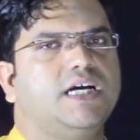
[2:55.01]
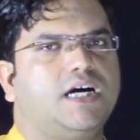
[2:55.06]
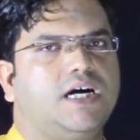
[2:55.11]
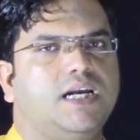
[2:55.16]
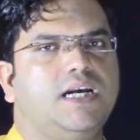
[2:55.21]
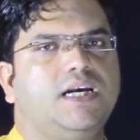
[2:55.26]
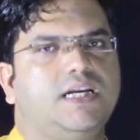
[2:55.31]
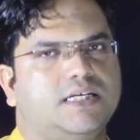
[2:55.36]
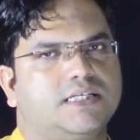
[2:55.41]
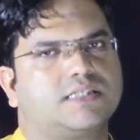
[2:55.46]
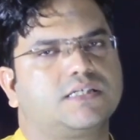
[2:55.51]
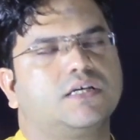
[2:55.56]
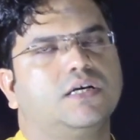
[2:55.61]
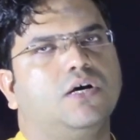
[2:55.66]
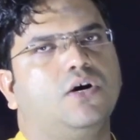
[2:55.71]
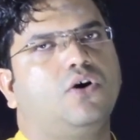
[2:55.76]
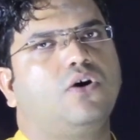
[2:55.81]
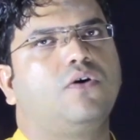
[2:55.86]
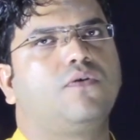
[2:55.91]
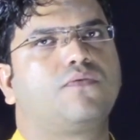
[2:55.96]
unless
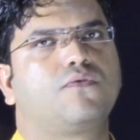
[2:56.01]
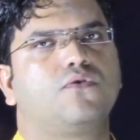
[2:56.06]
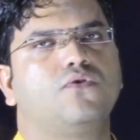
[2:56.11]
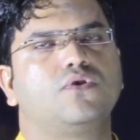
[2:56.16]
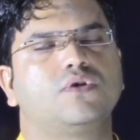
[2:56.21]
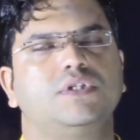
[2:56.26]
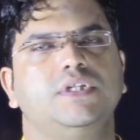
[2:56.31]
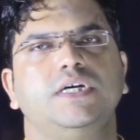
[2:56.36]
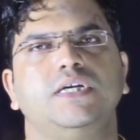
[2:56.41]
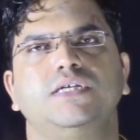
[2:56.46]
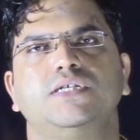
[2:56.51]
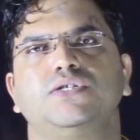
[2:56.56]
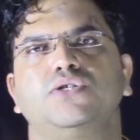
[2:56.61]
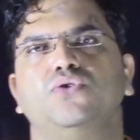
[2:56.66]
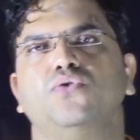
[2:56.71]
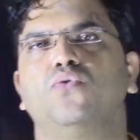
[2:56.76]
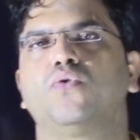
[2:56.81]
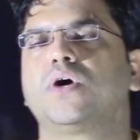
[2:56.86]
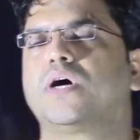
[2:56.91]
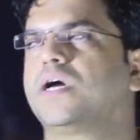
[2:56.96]
of course there is
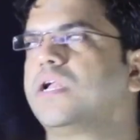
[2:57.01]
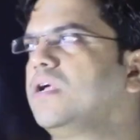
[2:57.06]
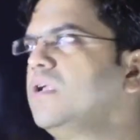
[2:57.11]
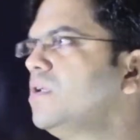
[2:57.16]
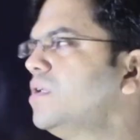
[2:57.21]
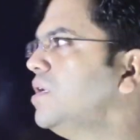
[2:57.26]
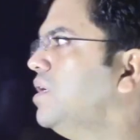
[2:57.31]
no current